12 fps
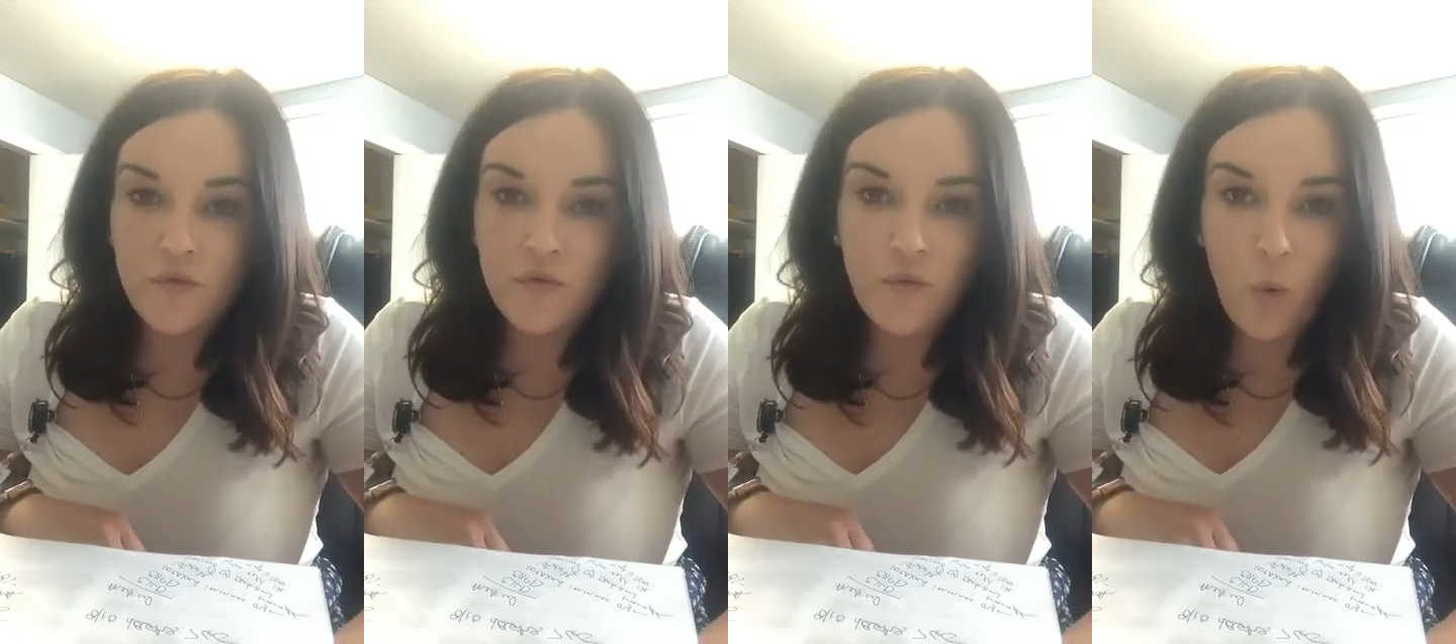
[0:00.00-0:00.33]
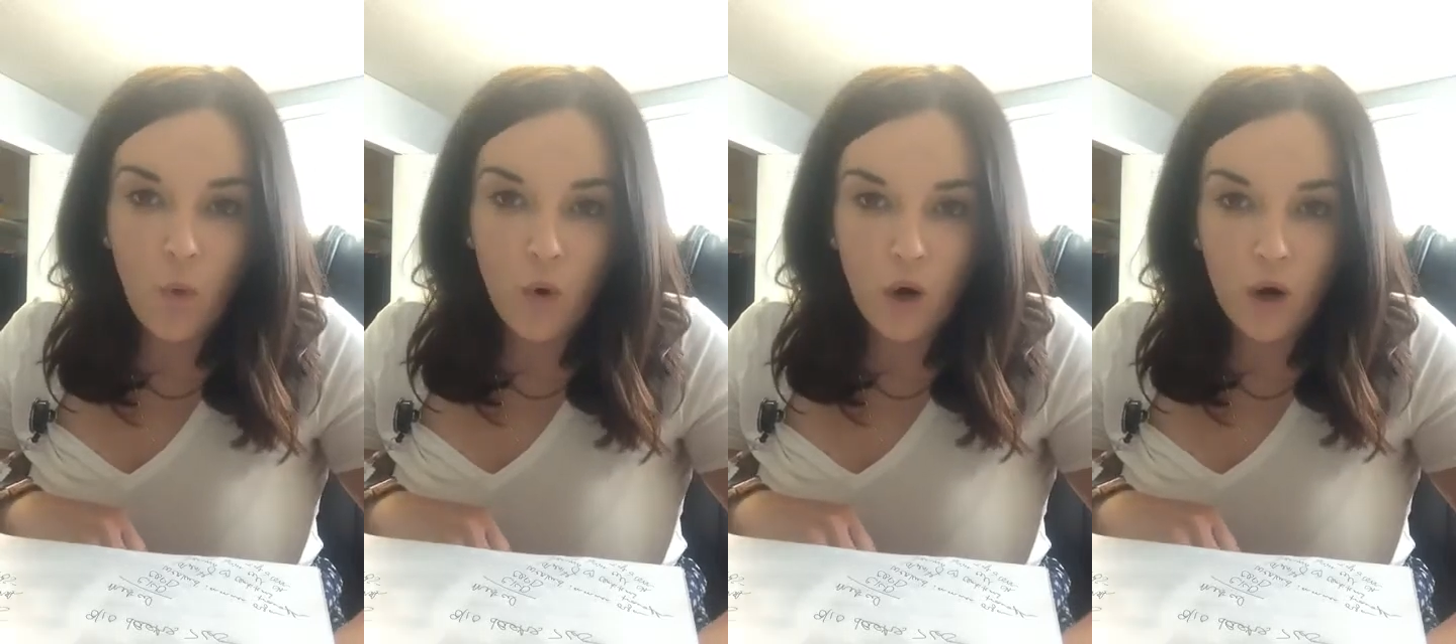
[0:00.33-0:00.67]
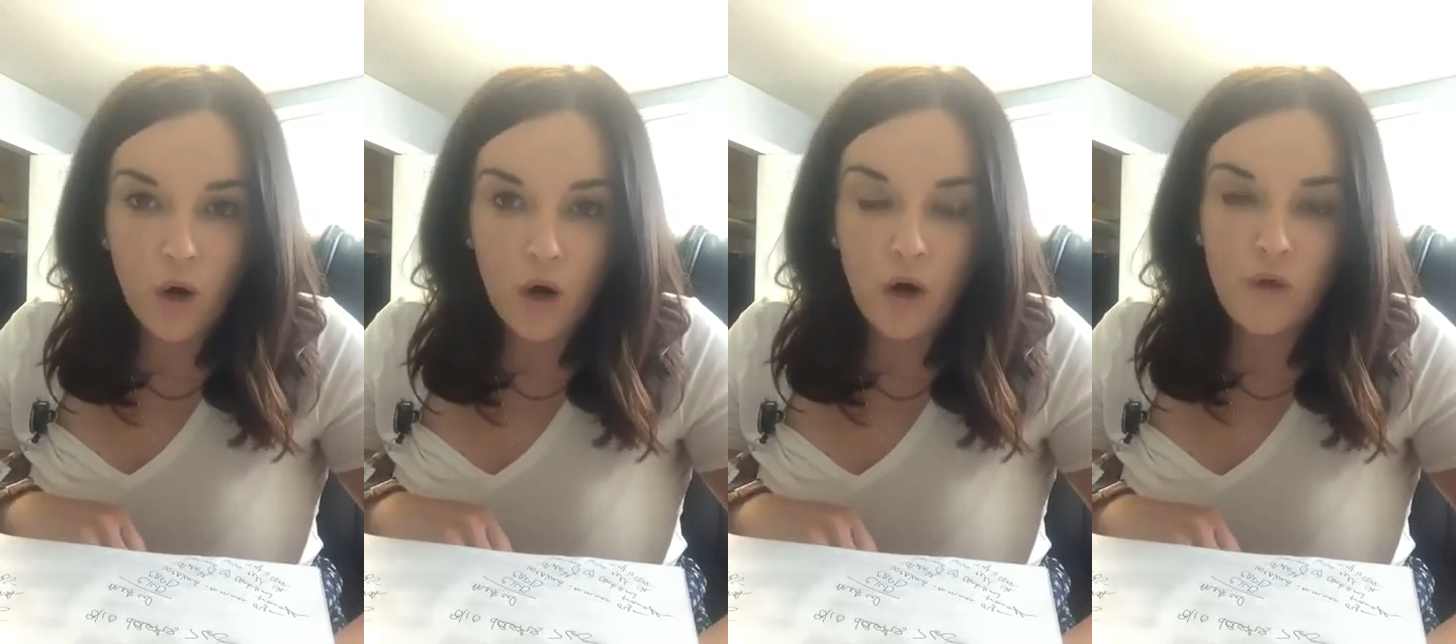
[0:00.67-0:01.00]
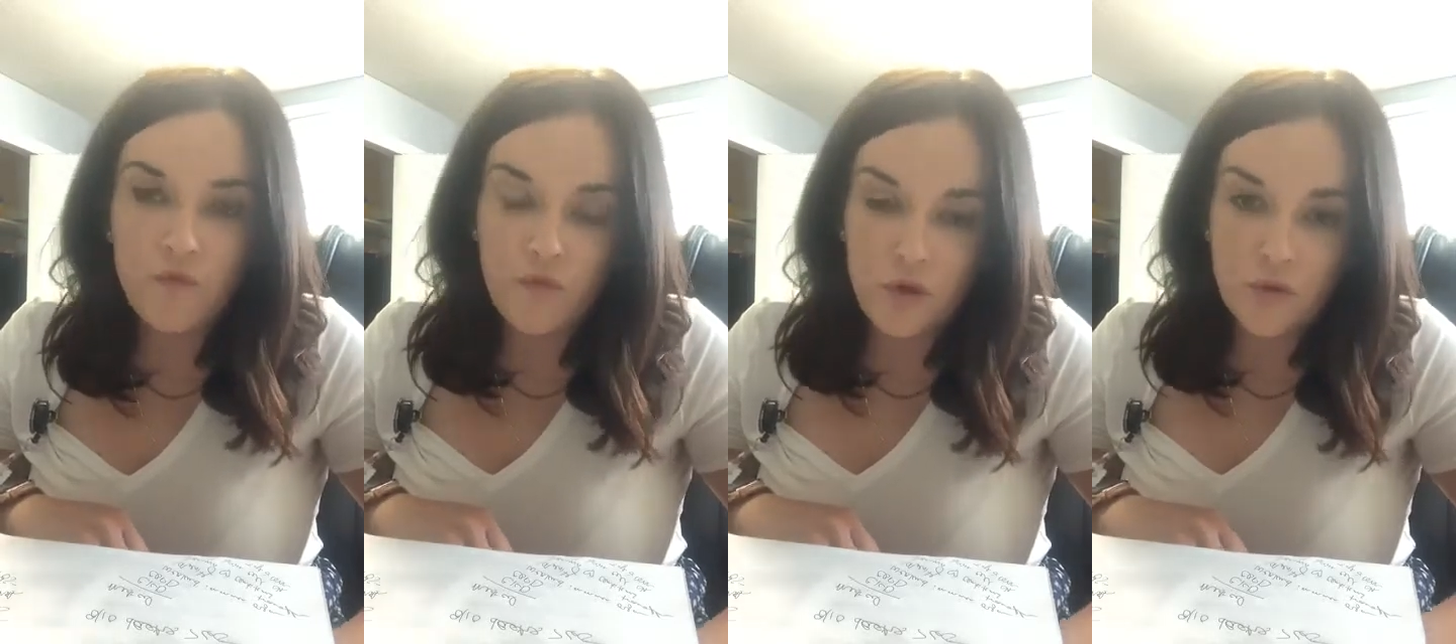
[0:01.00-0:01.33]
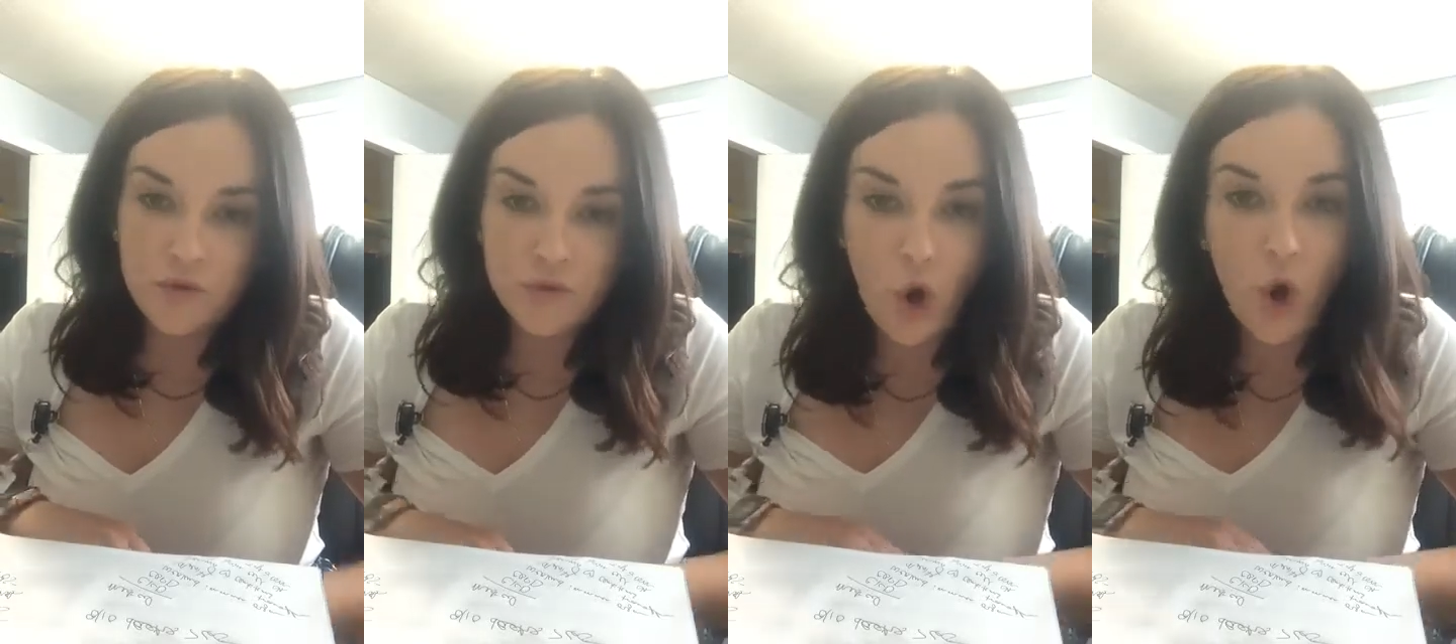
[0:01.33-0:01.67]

4 of those